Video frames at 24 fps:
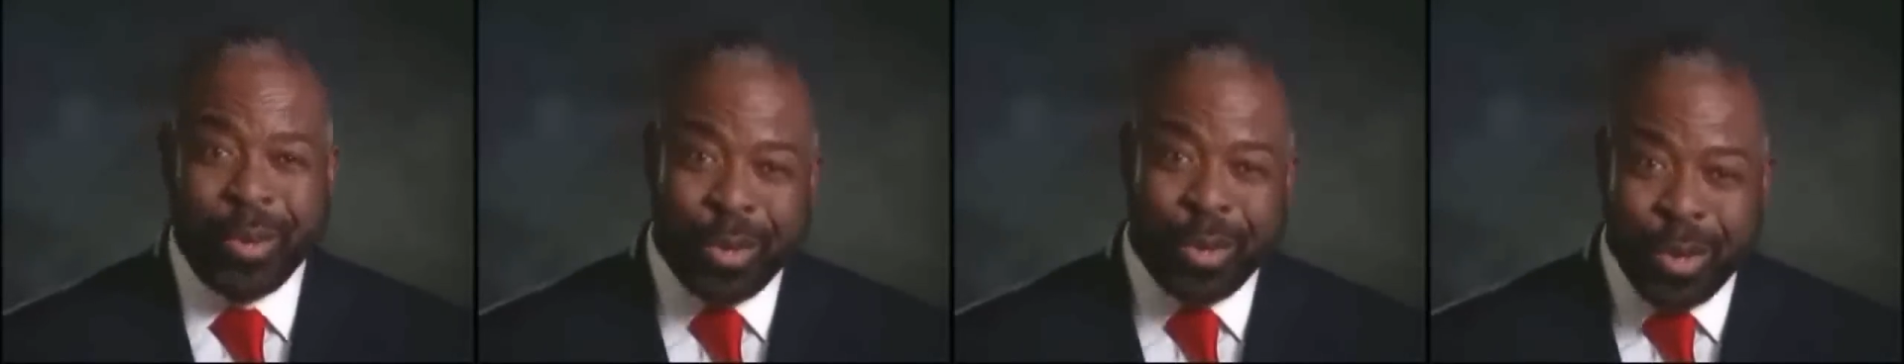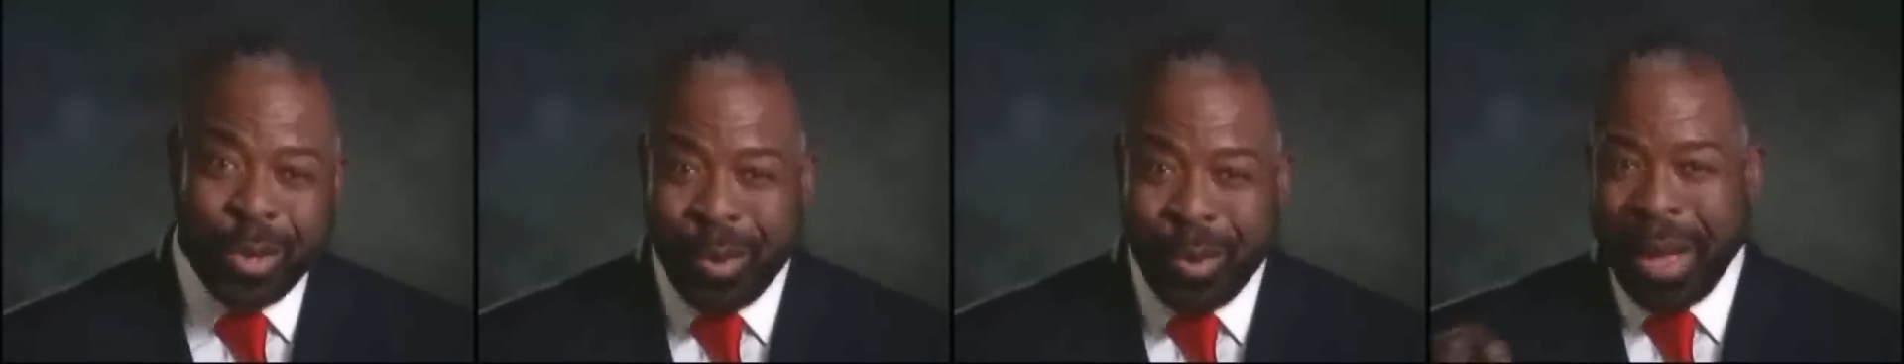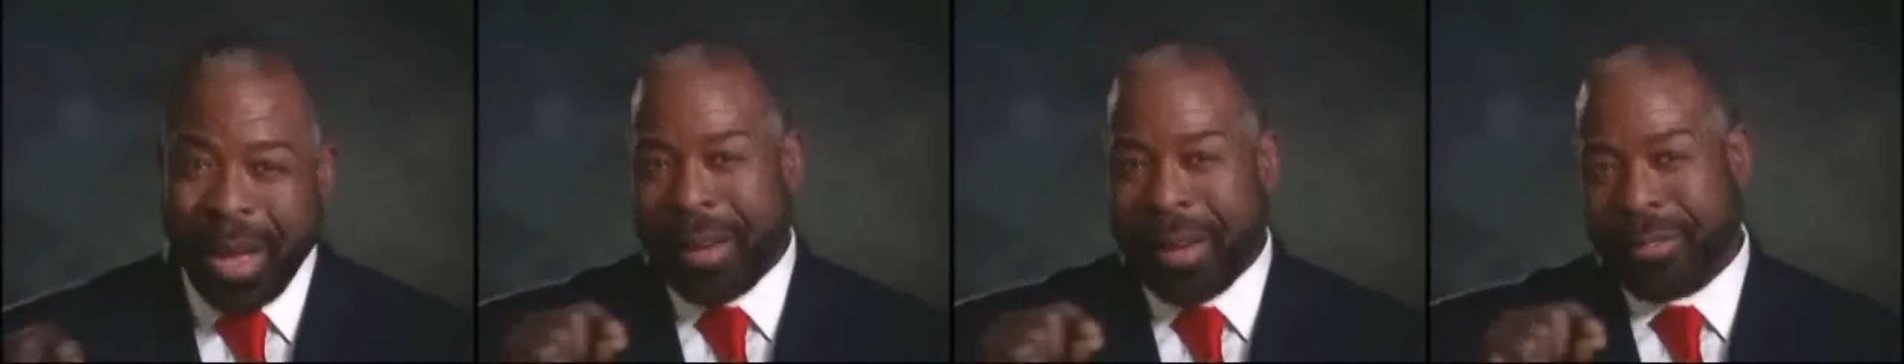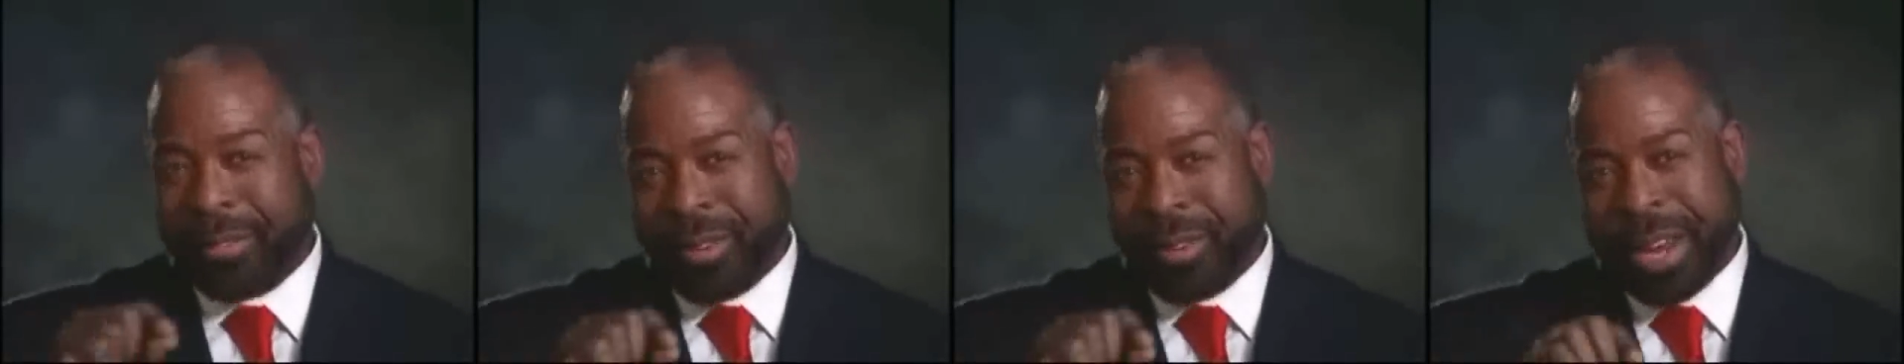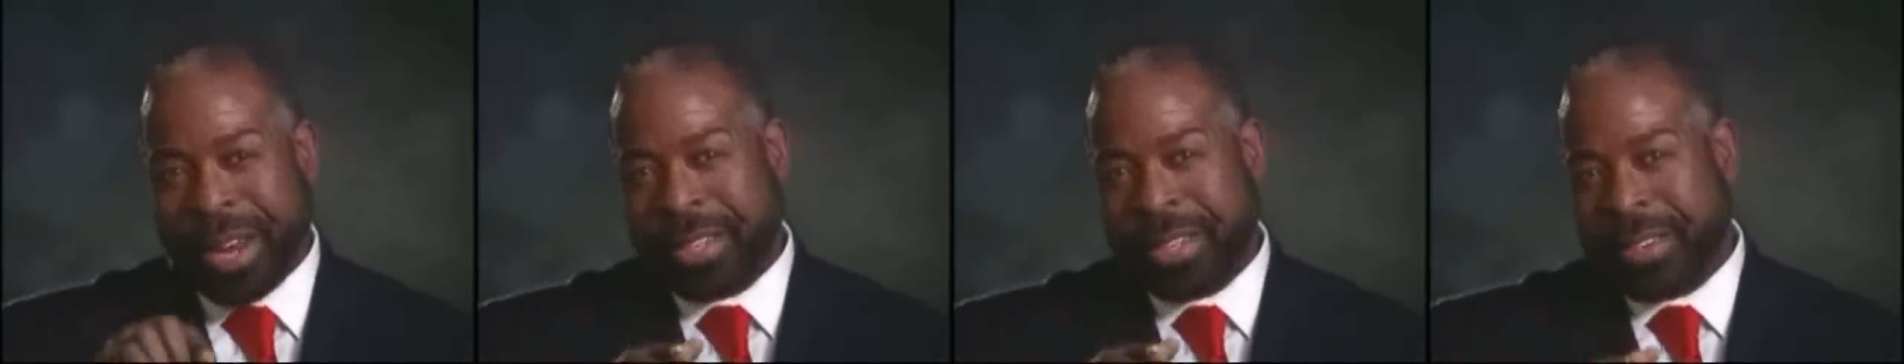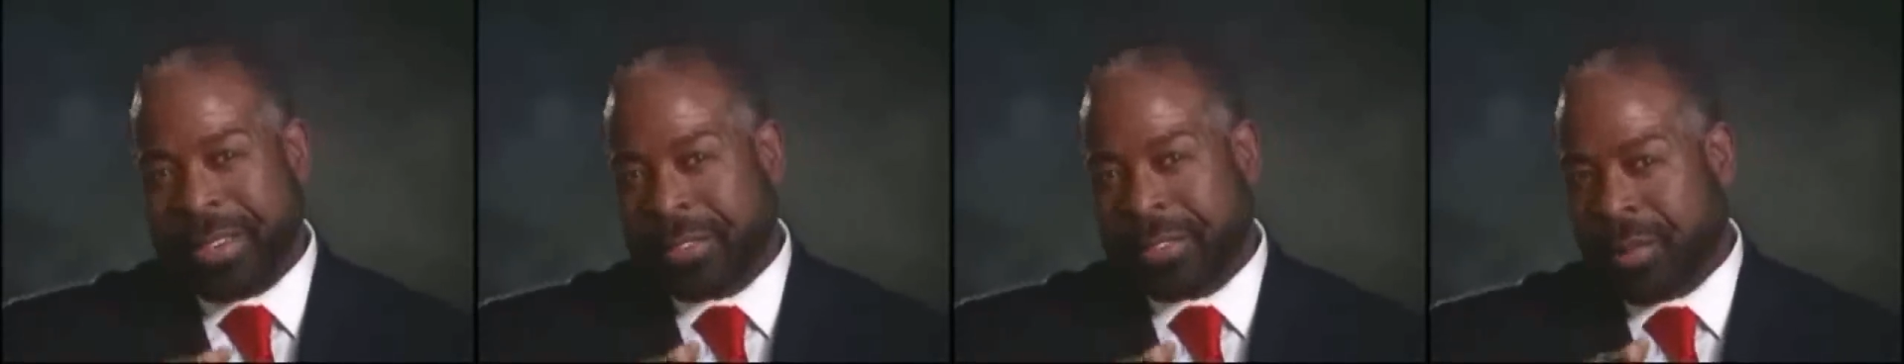You have
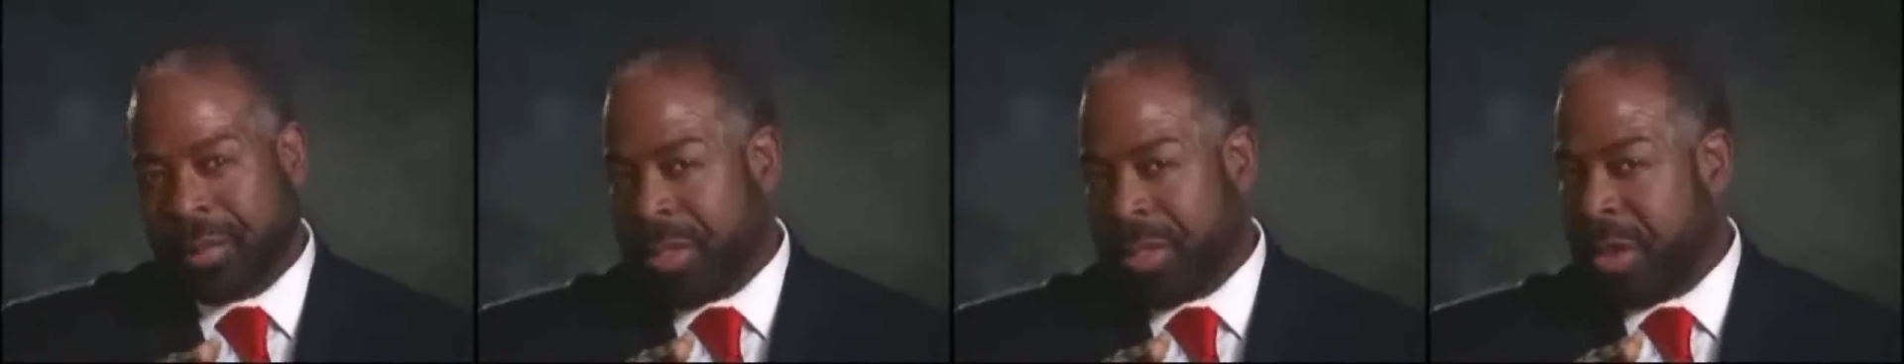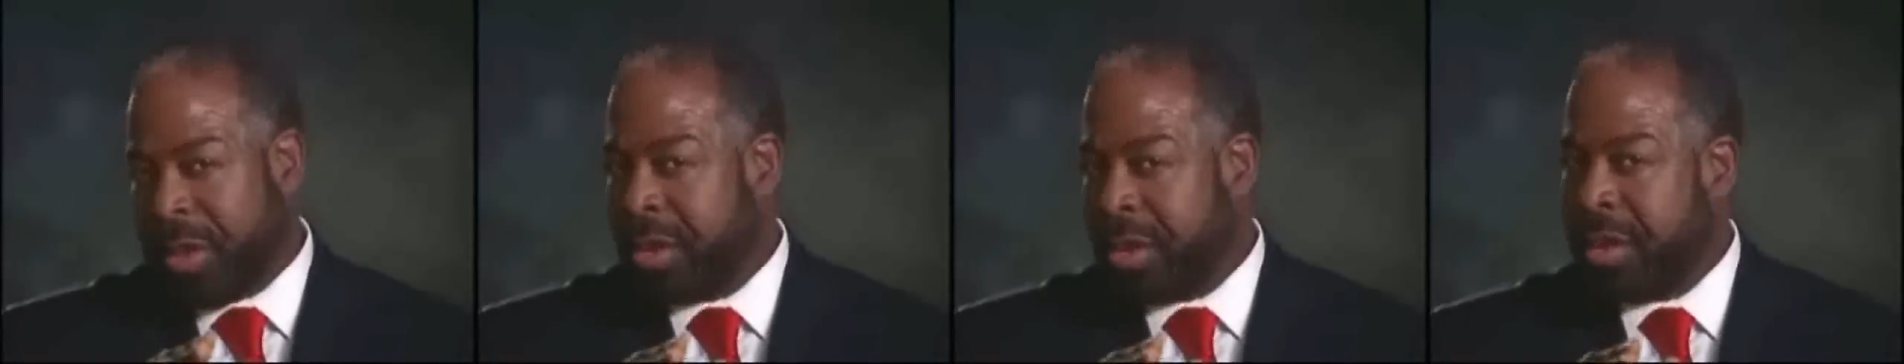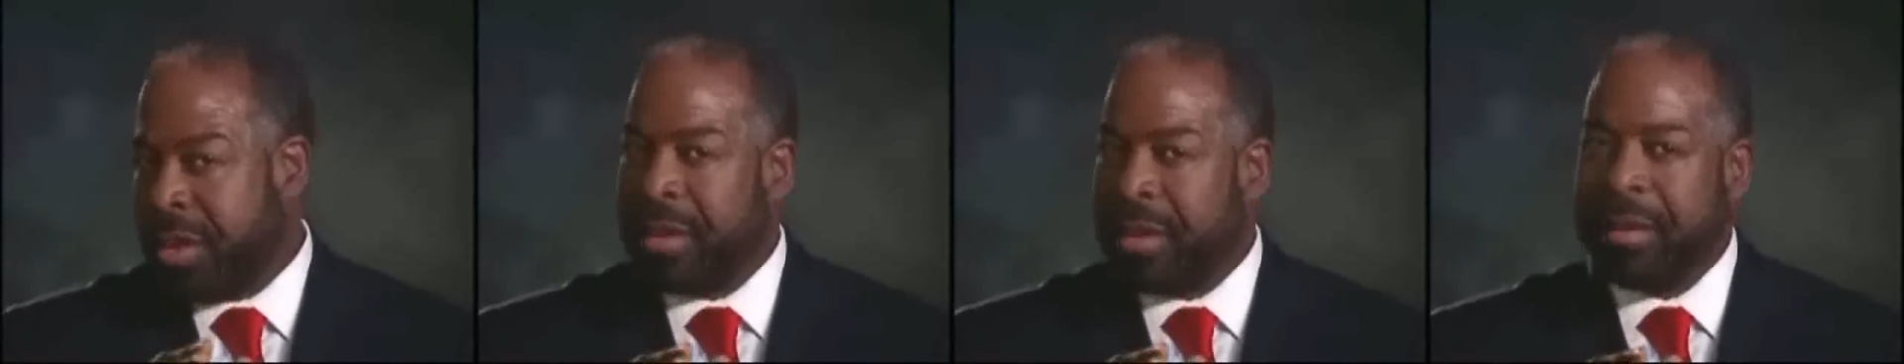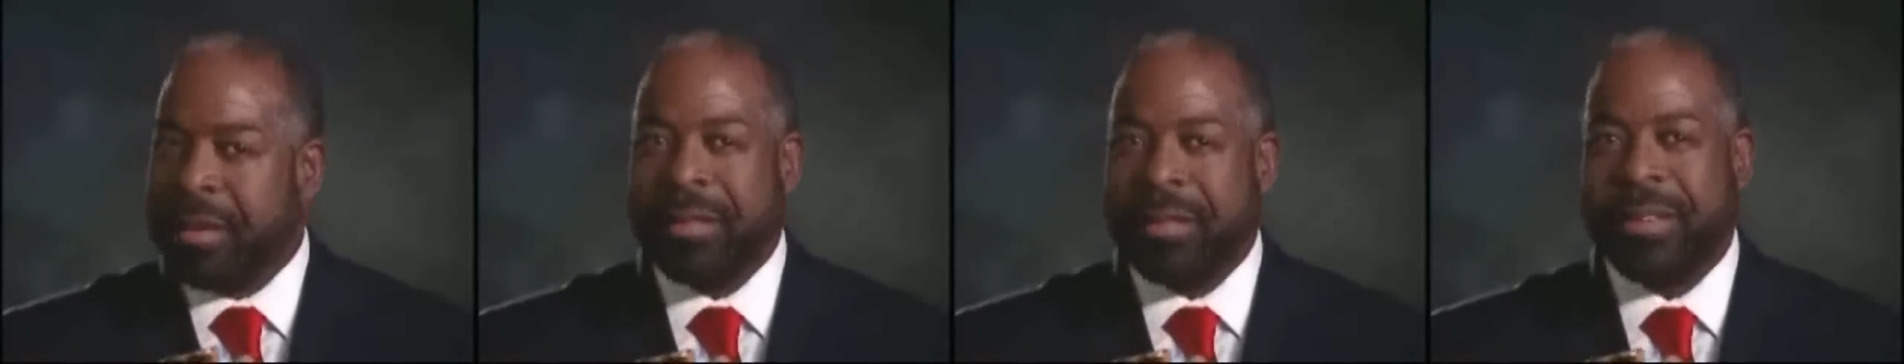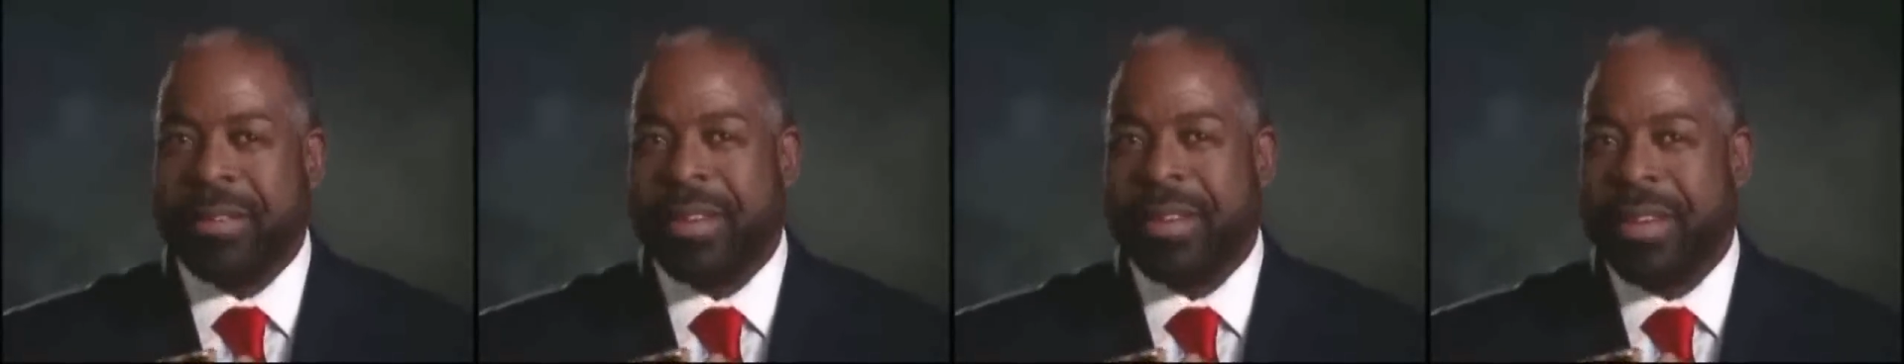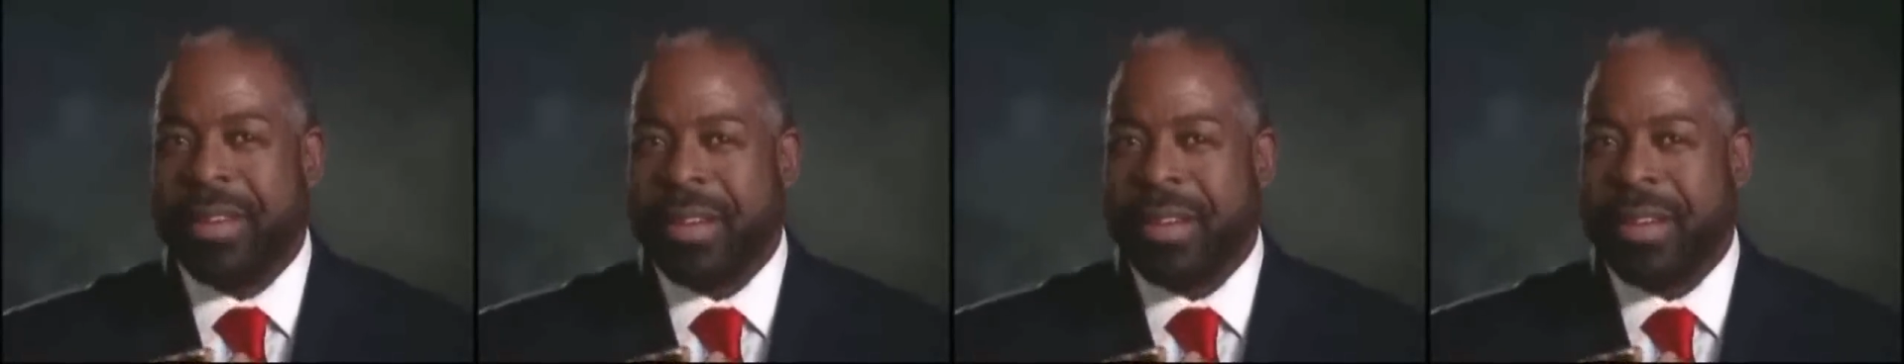greatness within you.